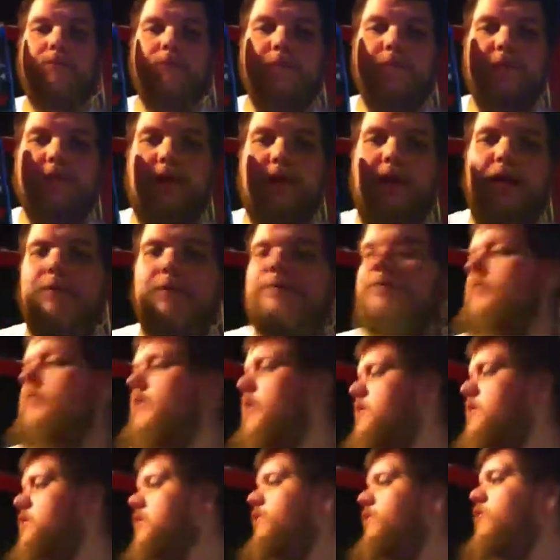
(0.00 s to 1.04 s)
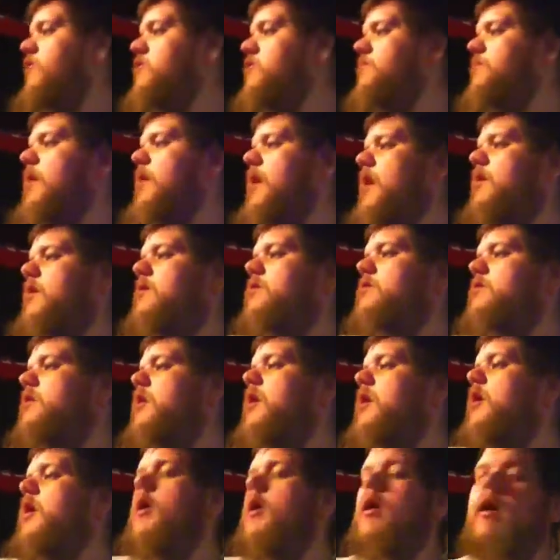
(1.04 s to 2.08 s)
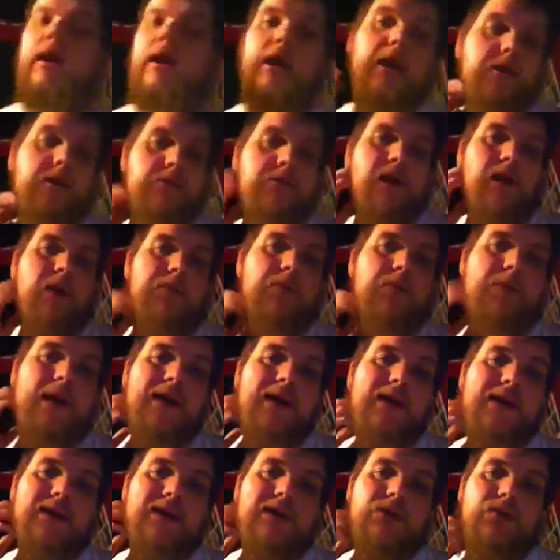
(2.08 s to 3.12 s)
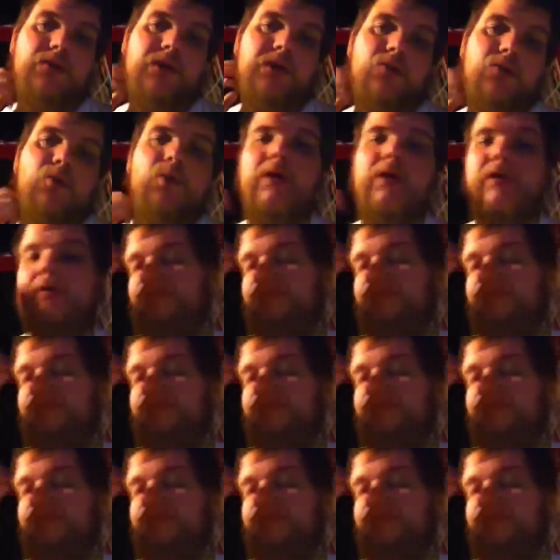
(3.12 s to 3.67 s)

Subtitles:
So yeah, that's the first box, and probably be back next week with